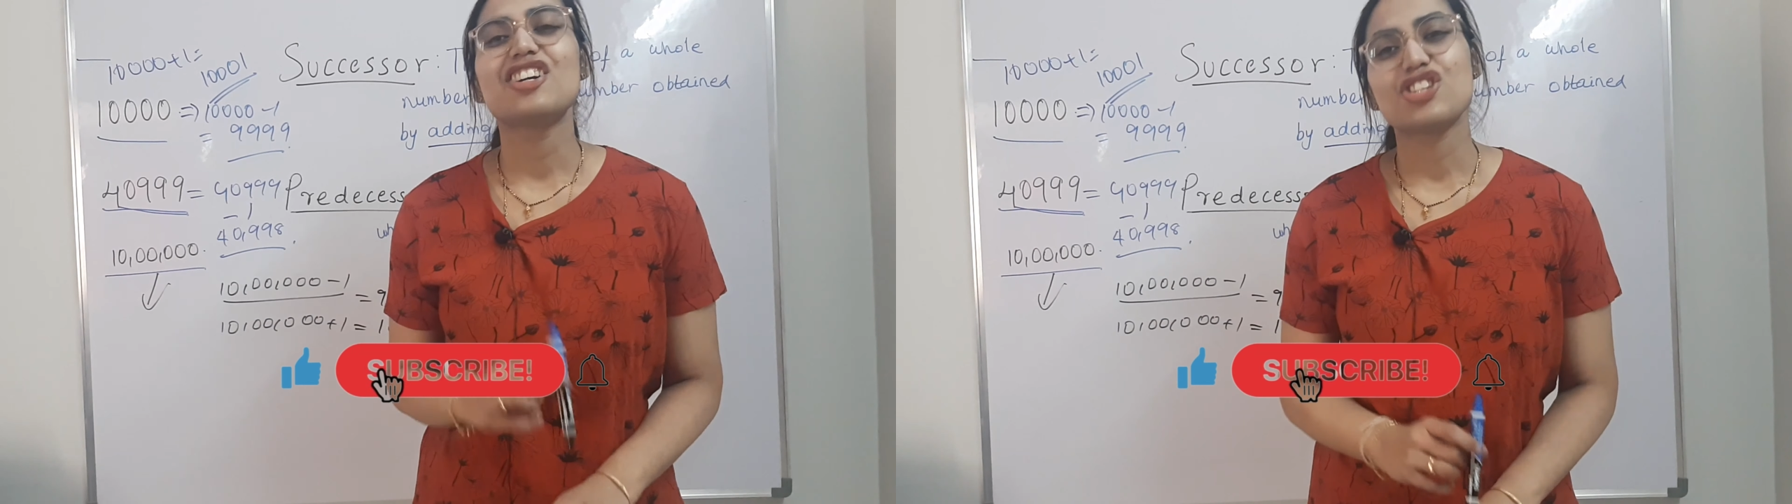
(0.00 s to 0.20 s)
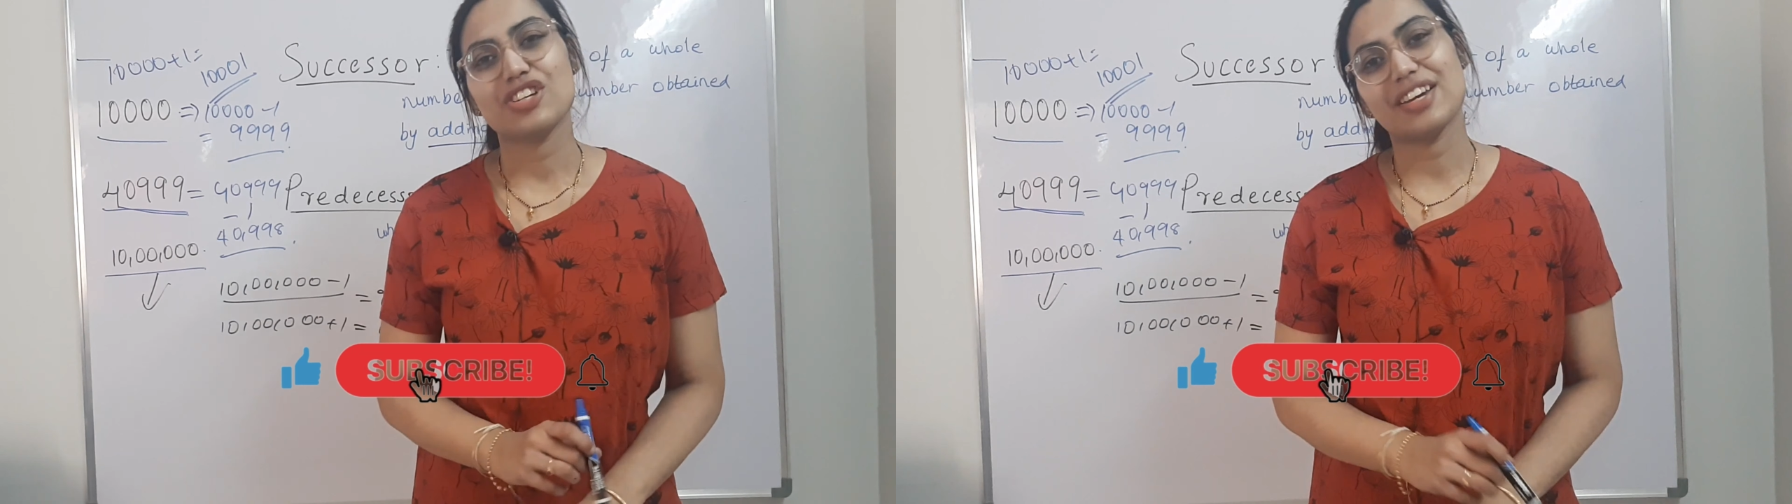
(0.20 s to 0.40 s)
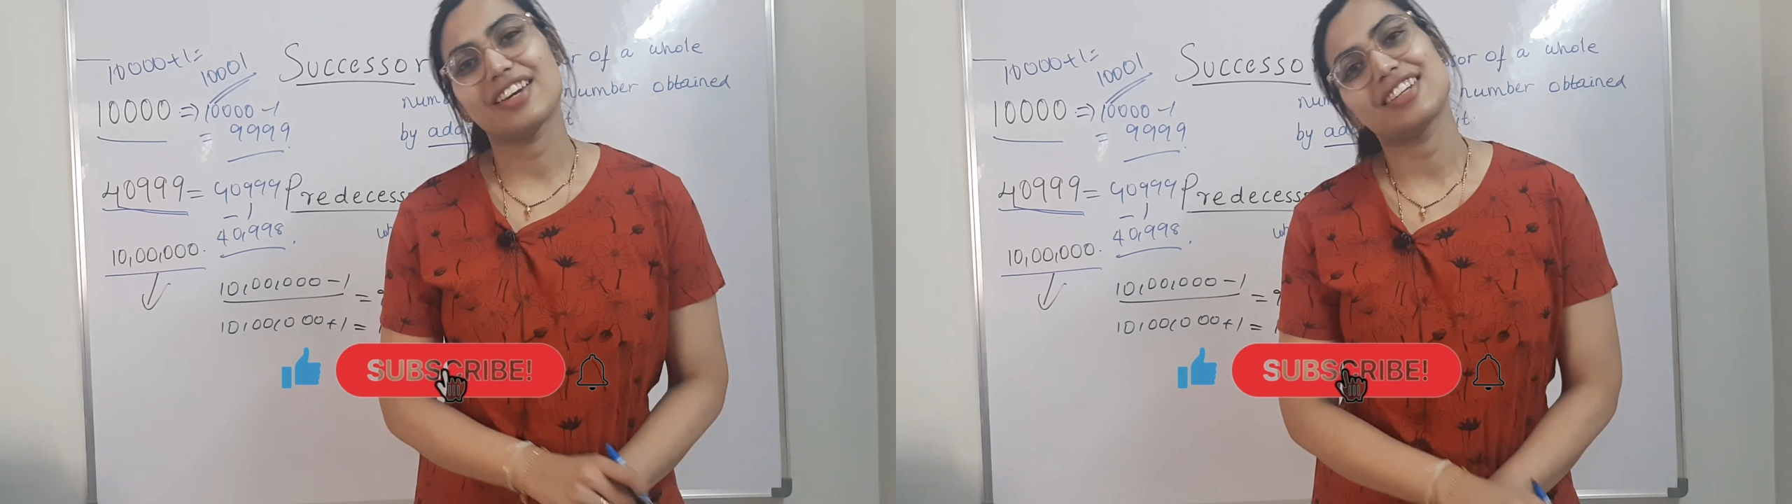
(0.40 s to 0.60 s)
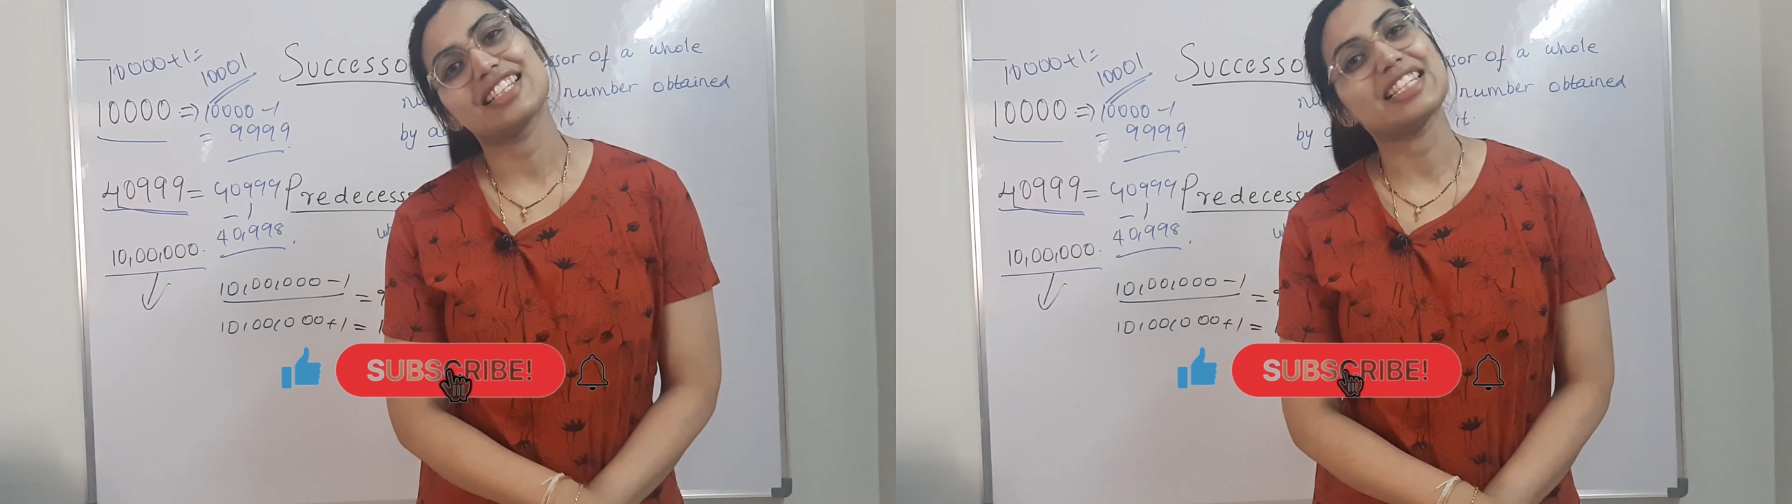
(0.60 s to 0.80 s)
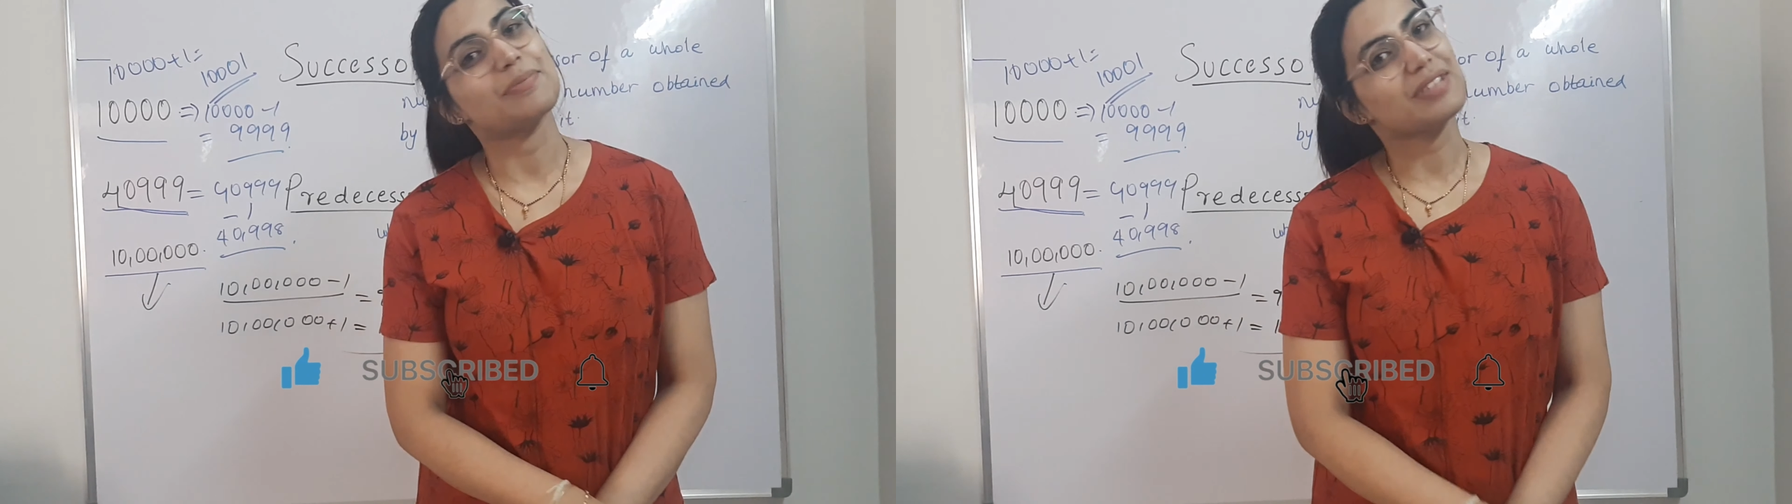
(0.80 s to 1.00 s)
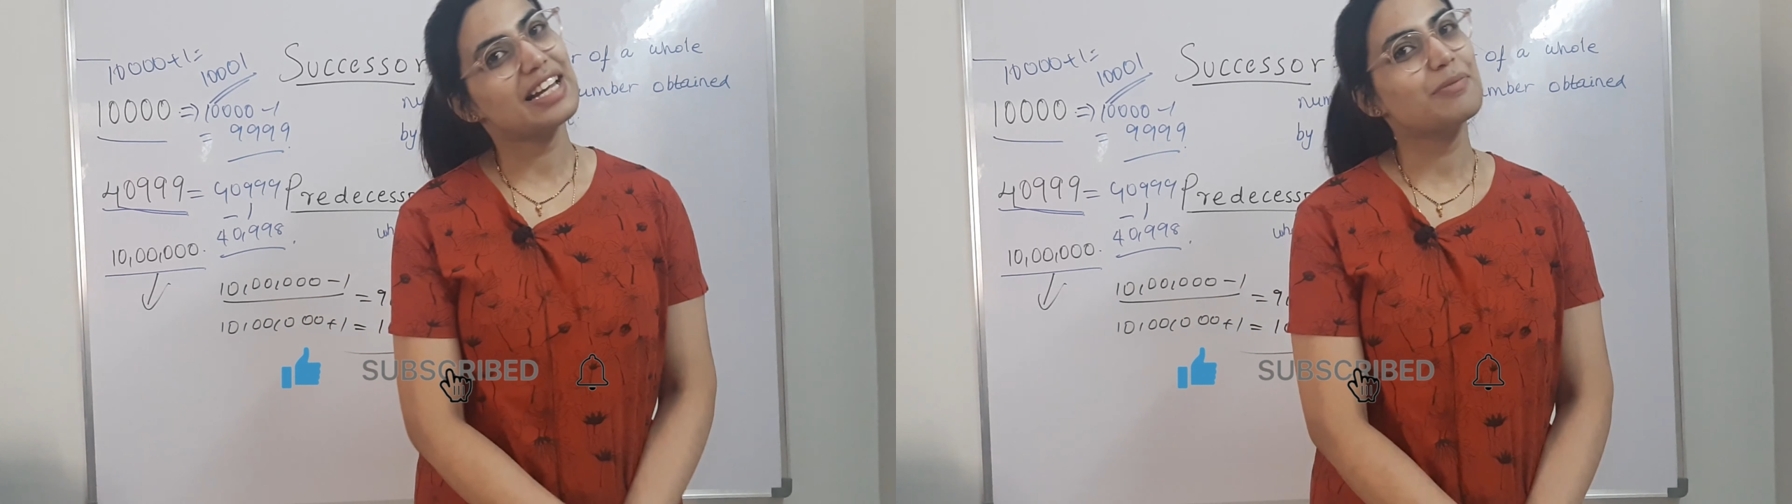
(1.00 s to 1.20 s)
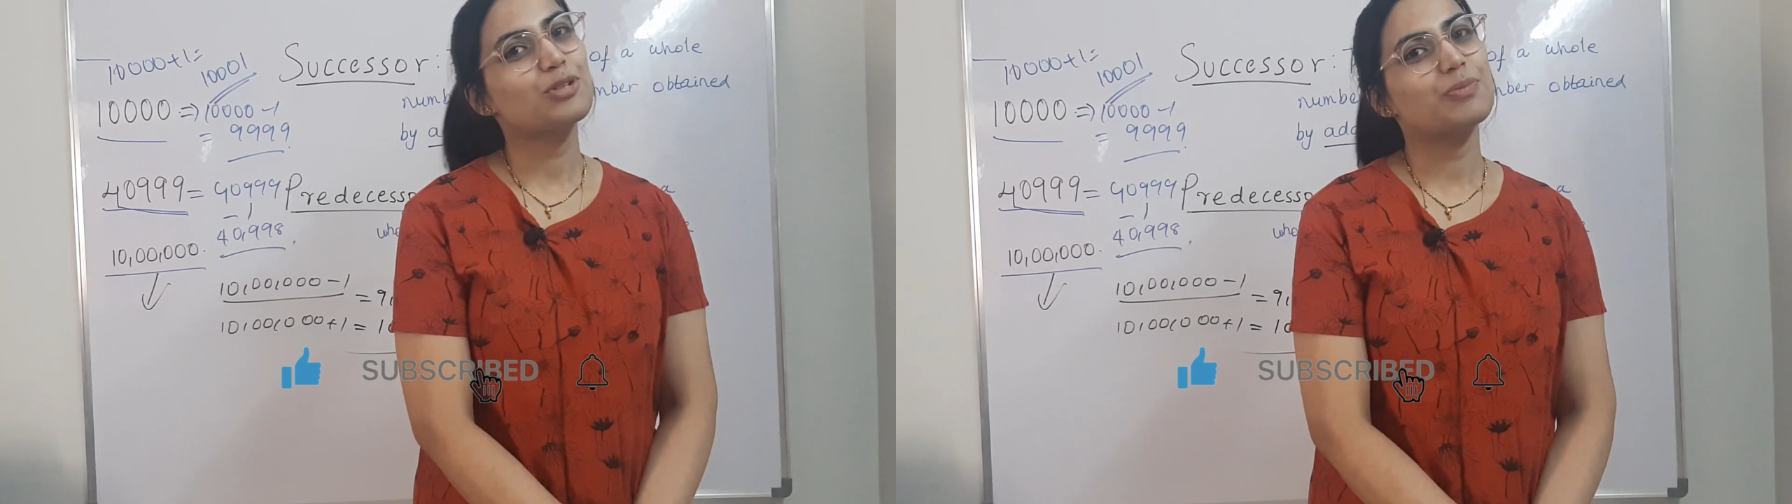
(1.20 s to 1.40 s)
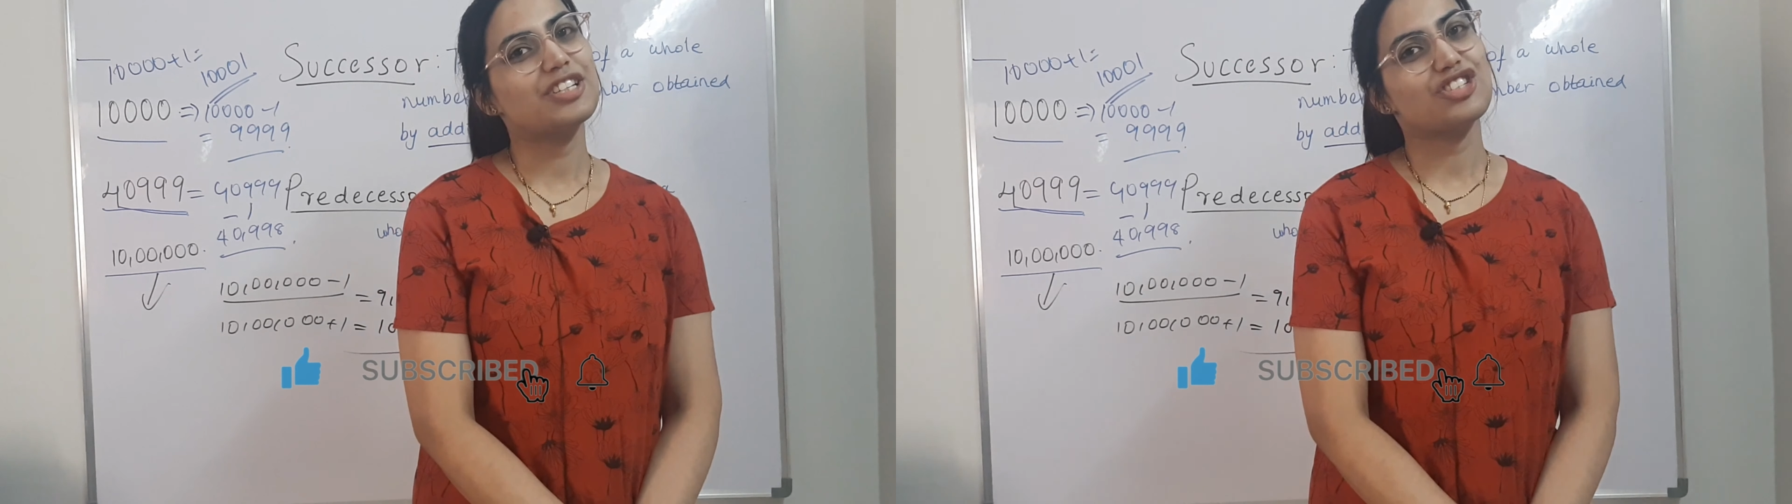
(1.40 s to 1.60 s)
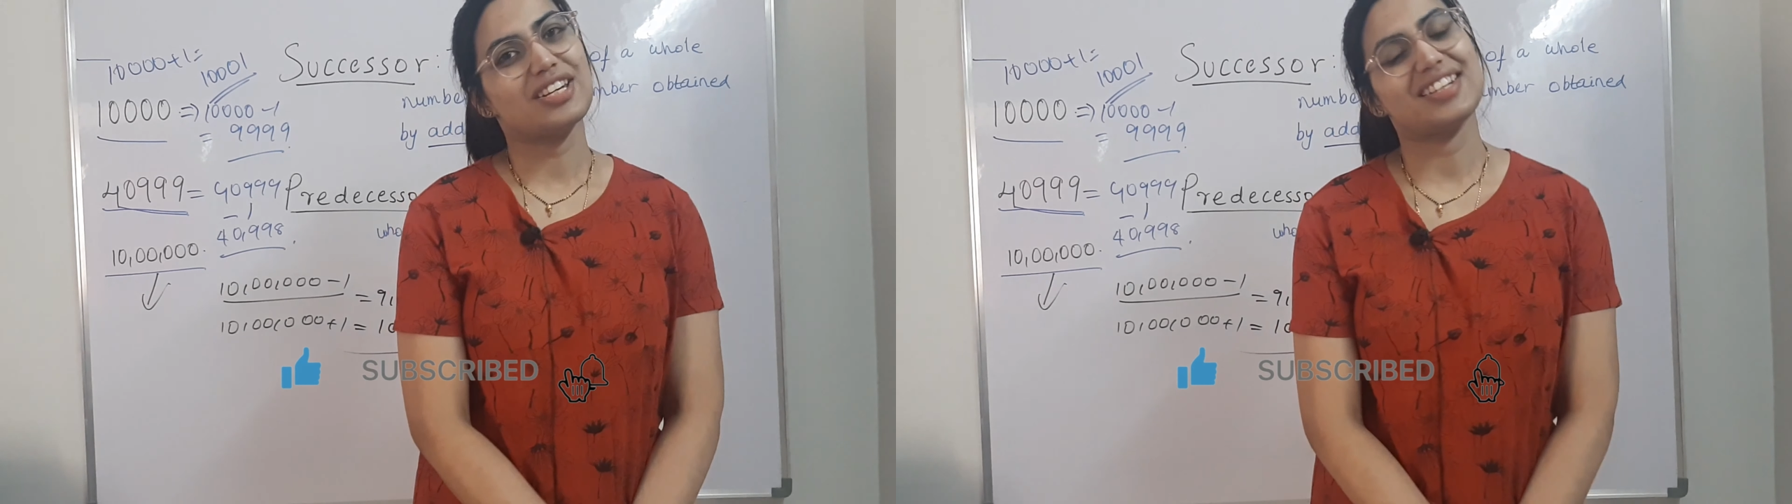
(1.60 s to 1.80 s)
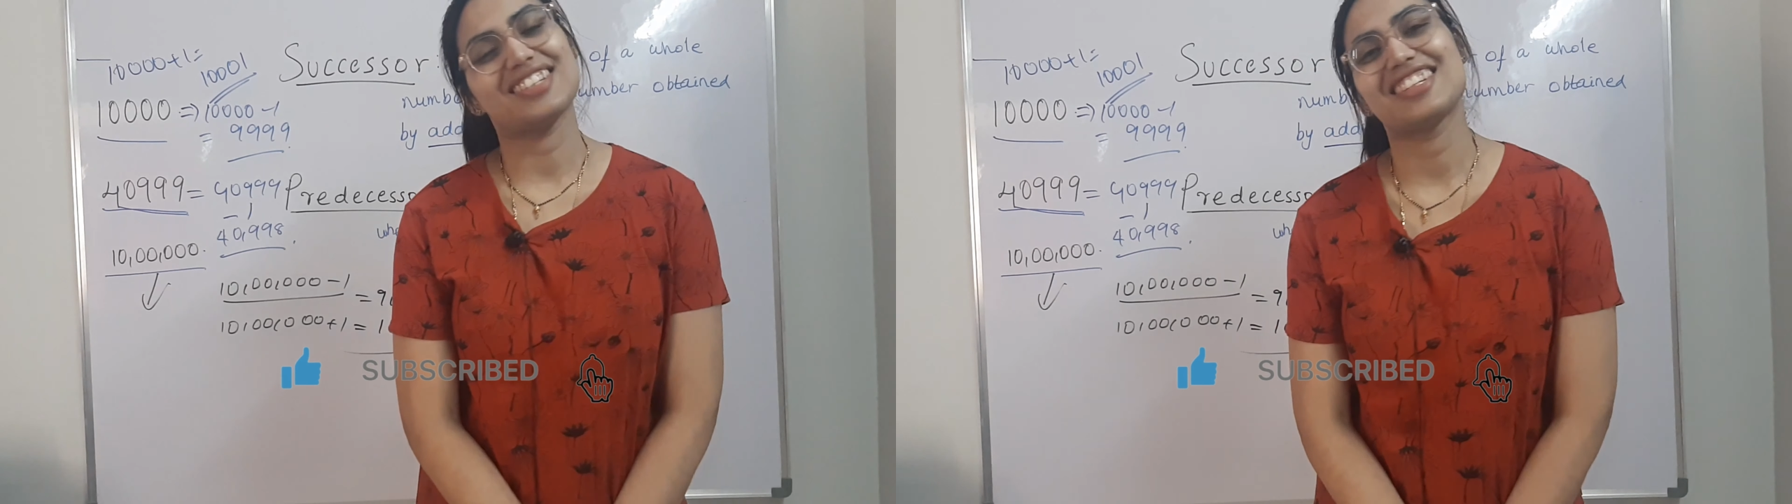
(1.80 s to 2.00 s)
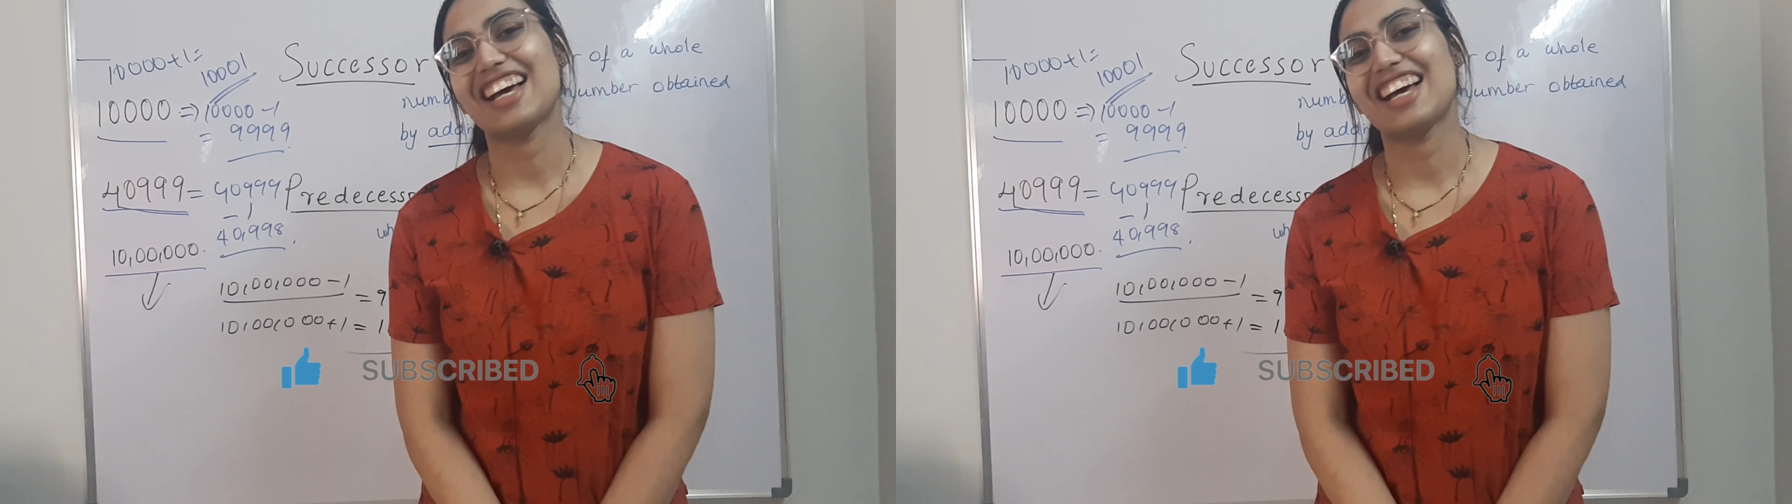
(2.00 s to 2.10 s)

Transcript: share and subscribe to my channel